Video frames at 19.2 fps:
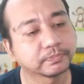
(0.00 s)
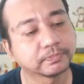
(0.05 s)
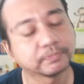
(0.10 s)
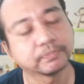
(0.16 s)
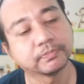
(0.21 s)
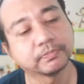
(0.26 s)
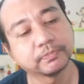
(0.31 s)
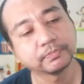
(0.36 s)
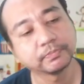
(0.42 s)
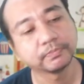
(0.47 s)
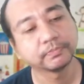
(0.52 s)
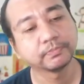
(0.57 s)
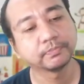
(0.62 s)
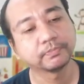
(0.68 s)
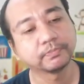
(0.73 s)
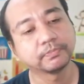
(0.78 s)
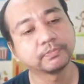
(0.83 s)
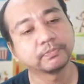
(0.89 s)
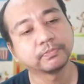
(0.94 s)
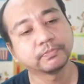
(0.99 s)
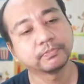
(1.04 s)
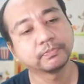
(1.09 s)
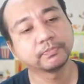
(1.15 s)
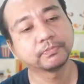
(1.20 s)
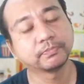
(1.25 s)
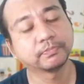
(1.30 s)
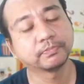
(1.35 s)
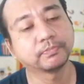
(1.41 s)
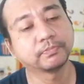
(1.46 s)

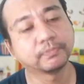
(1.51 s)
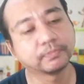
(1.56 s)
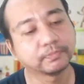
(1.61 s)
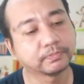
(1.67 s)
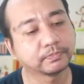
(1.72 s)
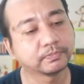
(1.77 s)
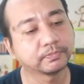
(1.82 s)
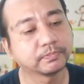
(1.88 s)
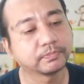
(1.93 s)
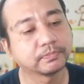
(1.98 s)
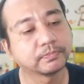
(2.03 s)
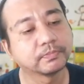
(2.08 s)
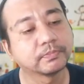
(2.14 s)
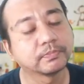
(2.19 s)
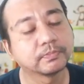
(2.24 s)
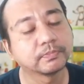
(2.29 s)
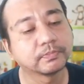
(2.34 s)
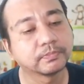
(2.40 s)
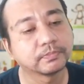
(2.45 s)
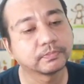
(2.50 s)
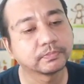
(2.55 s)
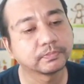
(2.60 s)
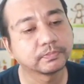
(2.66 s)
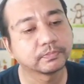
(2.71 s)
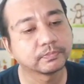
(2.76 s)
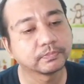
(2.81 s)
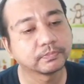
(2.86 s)
This person isn't speaking.